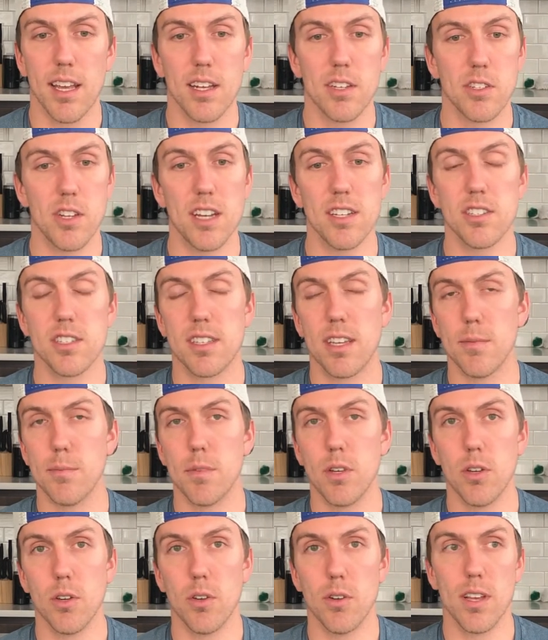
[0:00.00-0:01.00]
changes in
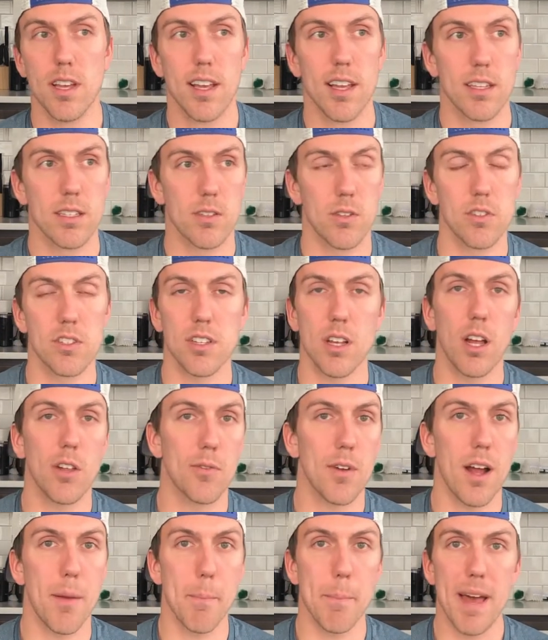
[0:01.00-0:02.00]
mood, so just all
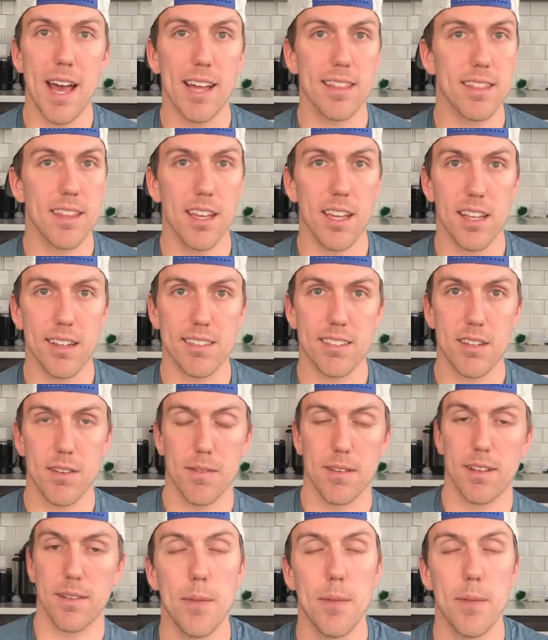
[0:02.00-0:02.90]
around bad things.